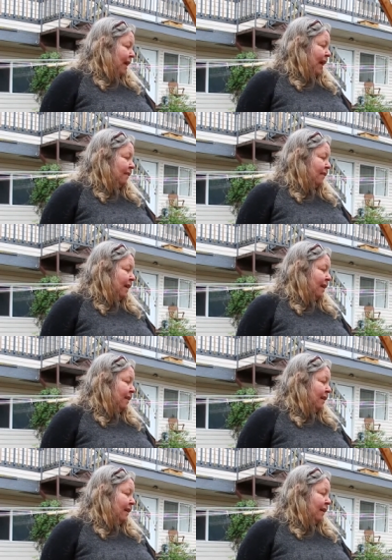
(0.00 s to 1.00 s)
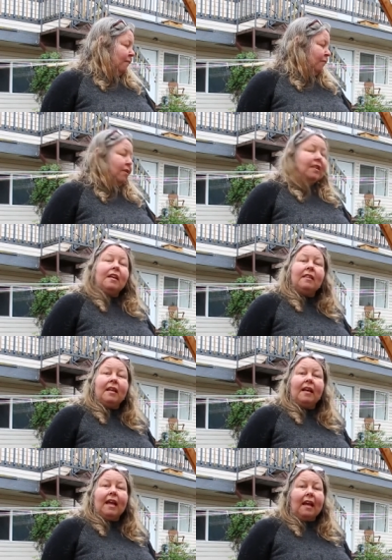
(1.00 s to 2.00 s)
and then um, within
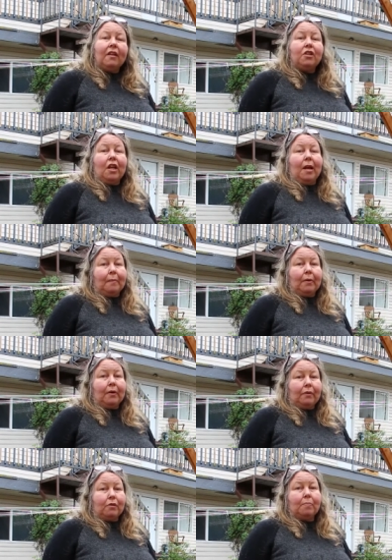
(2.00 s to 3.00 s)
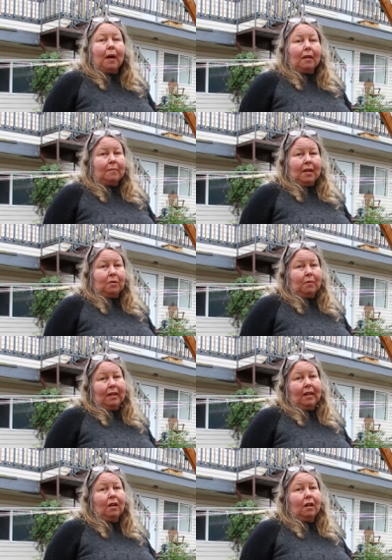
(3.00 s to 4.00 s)
the egg chamber, those pollen mites will
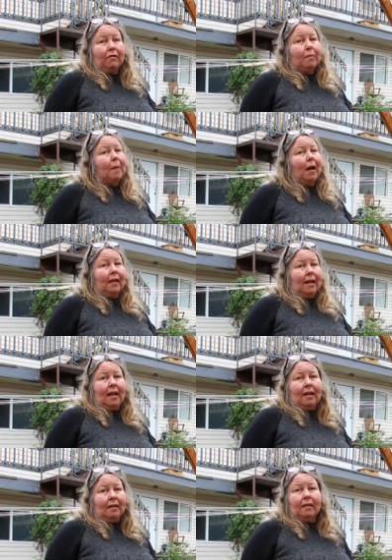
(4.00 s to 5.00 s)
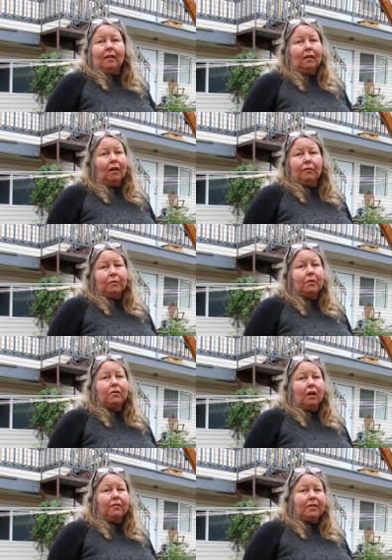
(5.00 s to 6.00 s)
eat all of the pollen, and the larva will
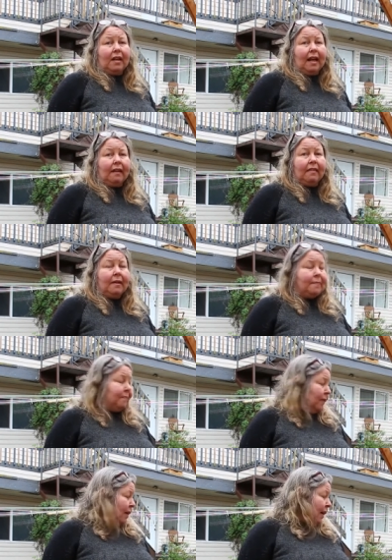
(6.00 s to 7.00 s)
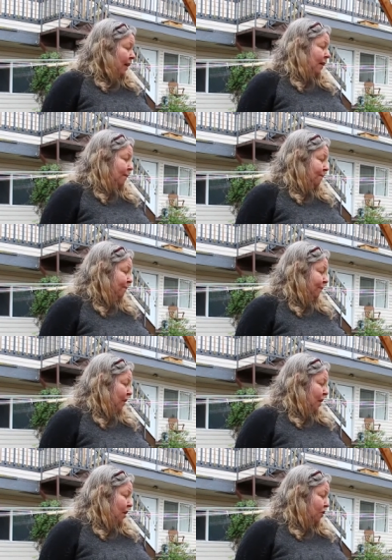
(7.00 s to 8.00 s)
starve to death. Um,
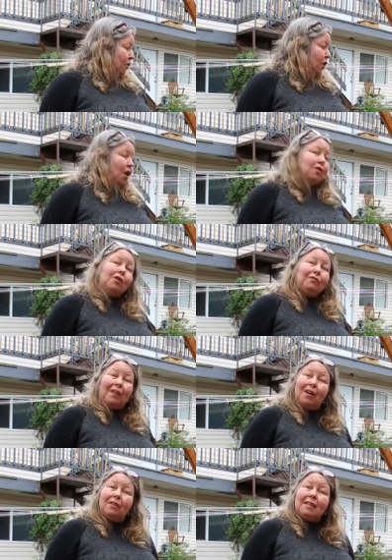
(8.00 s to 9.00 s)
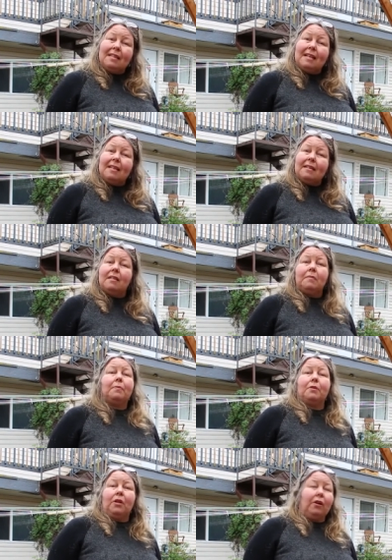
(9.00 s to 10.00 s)
there's also fungal diseases, in
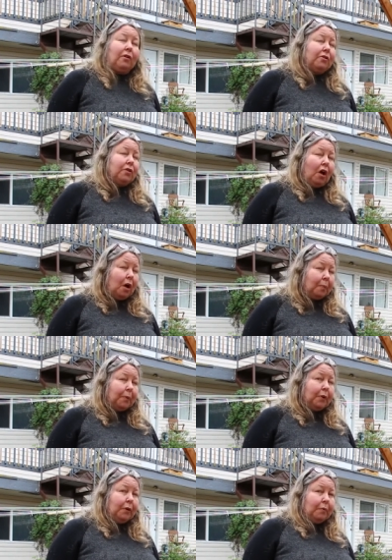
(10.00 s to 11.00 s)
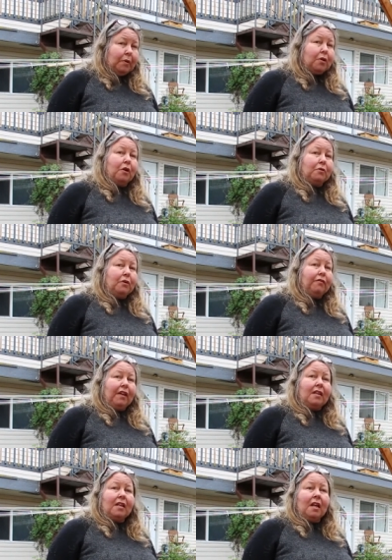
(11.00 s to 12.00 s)
particular chalk brood, which also
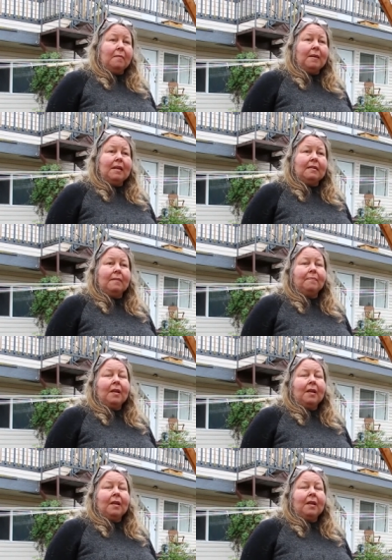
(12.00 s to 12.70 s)
affects honeybees,